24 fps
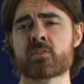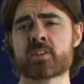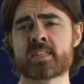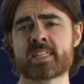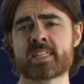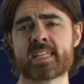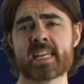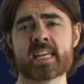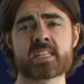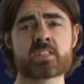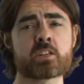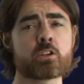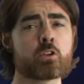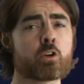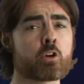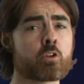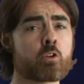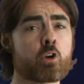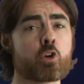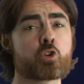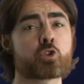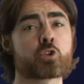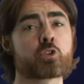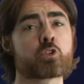of desert
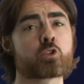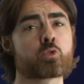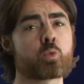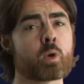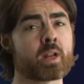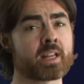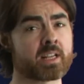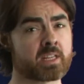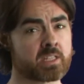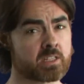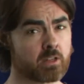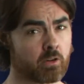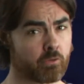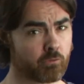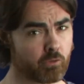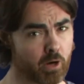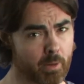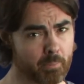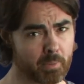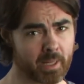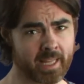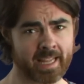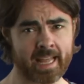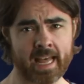or ocean-dwelling
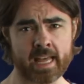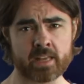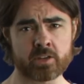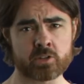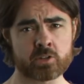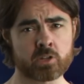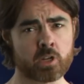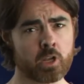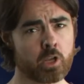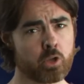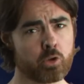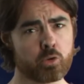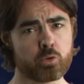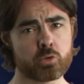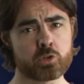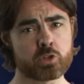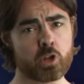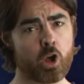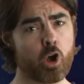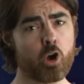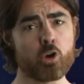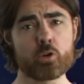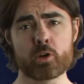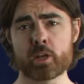self-replicators whose
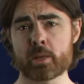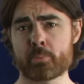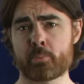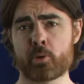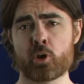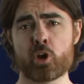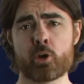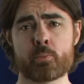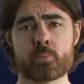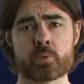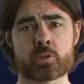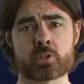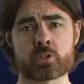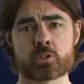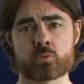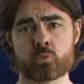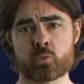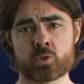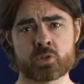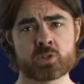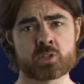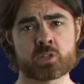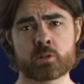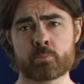only purpose
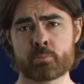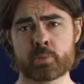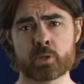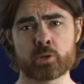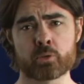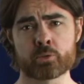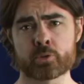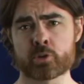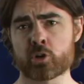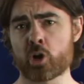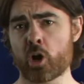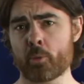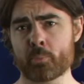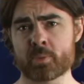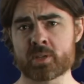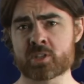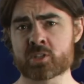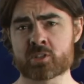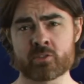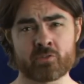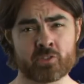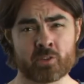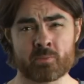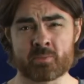was to build
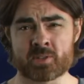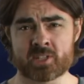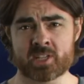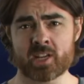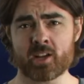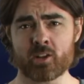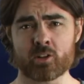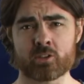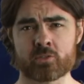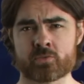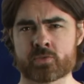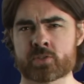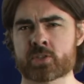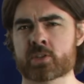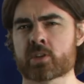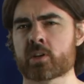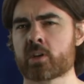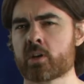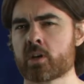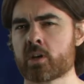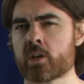copies of themselves,